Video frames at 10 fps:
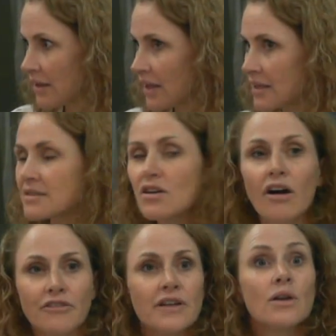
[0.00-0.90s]
is
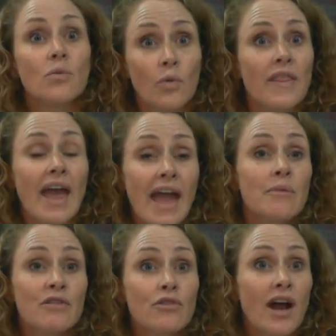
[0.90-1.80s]
often where they're
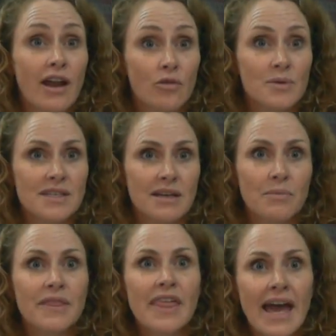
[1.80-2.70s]
aiming for 100%.
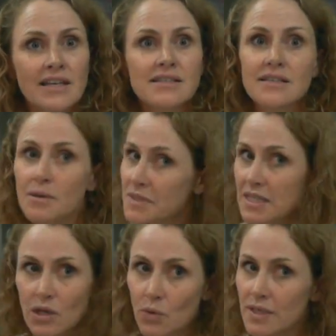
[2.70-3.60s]
But that is a
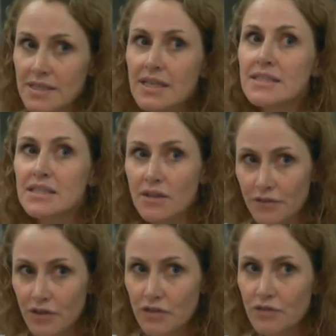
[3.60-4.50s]
dipstick quiz. It's
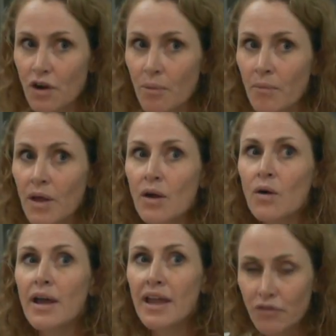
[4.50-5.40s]
different from
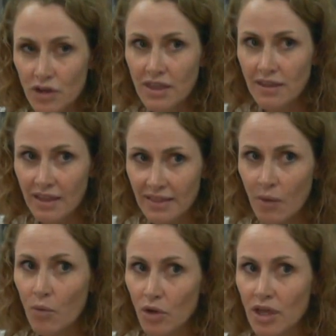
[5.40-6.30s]
everything that
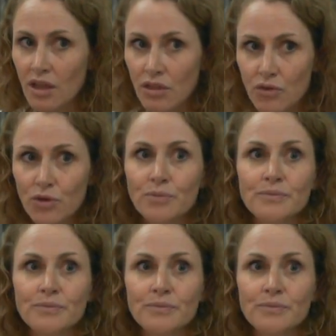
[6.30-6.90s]
they're working through.